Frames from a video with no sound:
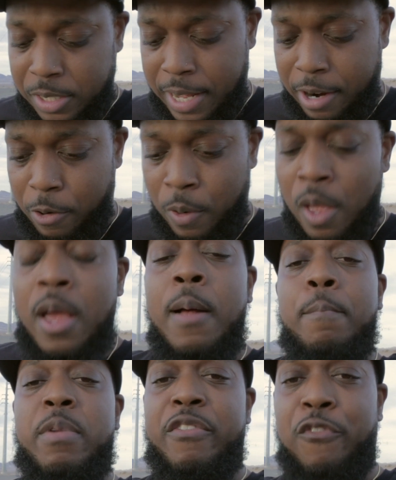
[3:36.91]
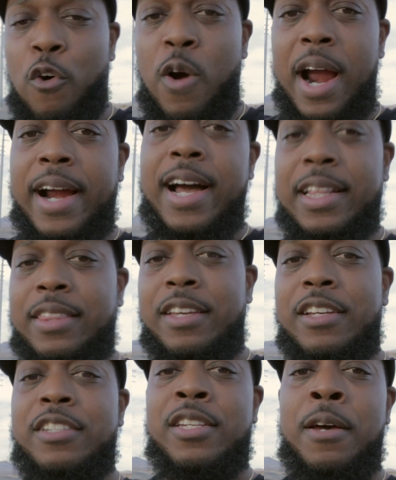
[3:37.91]
Now, before I got
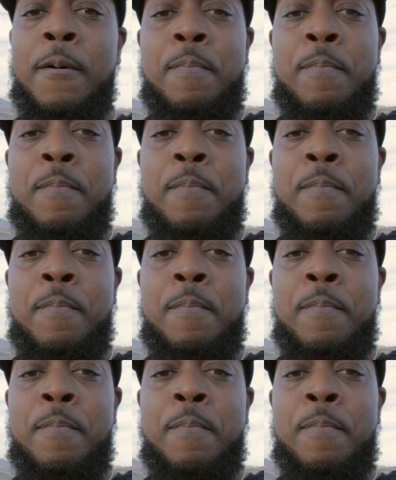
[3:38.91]
these,